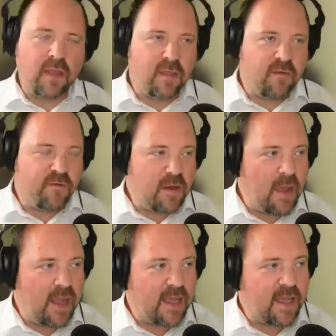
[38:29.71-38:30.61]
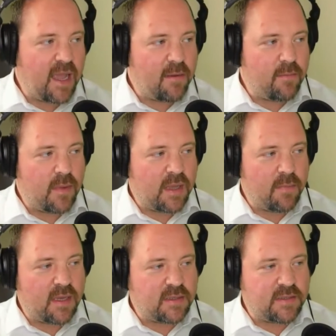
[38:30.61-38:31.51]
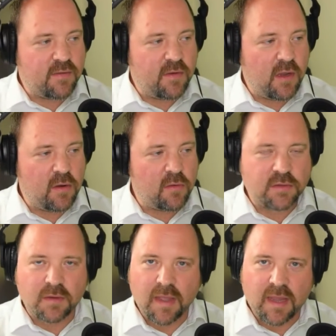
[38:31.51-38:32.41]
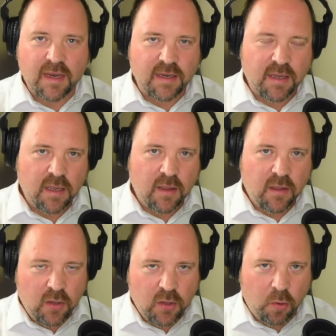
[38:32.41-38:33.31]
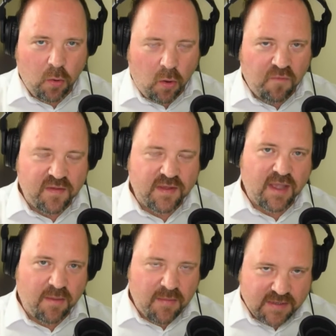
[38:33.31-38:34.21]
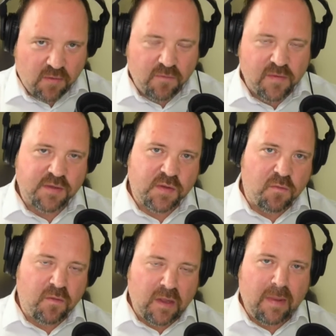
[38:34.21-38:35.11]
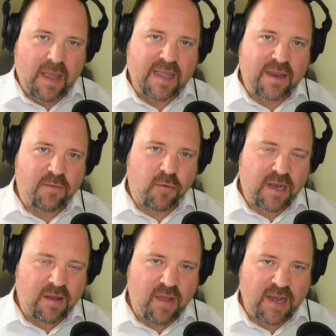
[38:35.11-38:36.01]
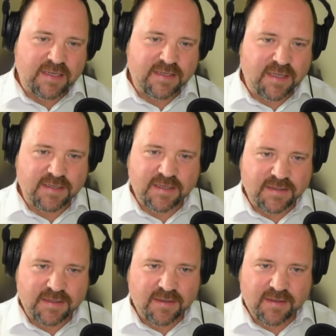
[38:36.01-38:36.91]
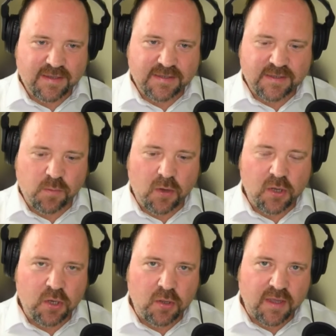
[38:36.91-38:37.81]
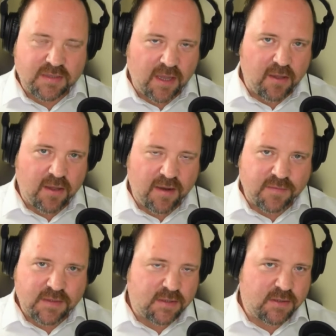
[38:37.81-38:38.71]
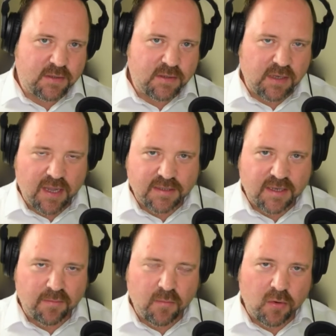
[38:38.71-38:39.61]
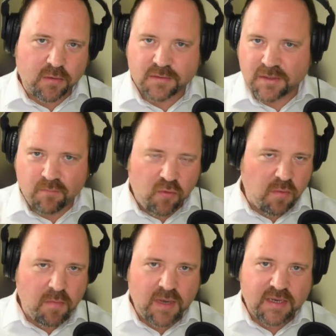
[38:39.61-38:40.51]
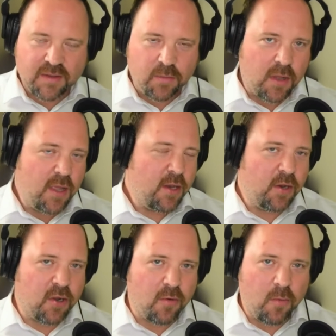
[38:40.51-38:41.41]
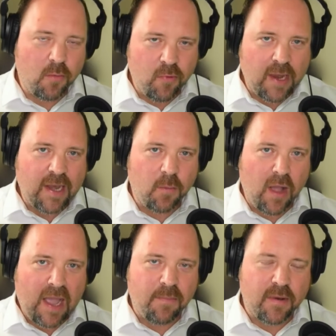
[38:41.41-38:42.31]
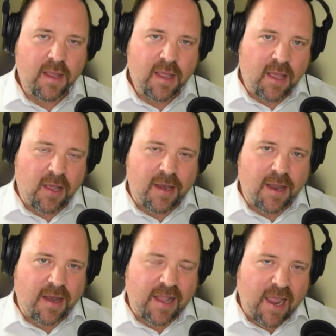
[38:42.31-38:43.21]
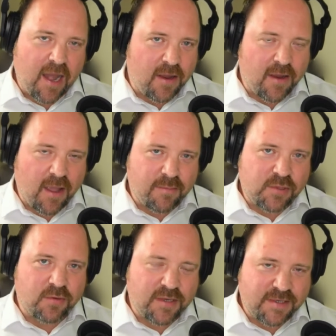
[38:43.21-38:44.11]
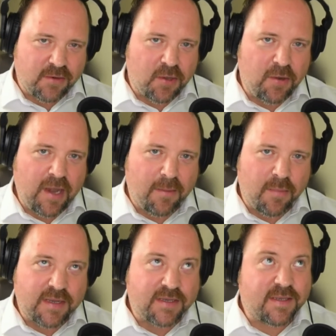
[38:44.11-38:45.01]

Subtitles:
feedback again, because in your domain, it's obvious you feed back in real events. This is what you do. That's how you can have stochastic models and probability. Well, look at really what happened. And again, I'm sure it's not unique, but it's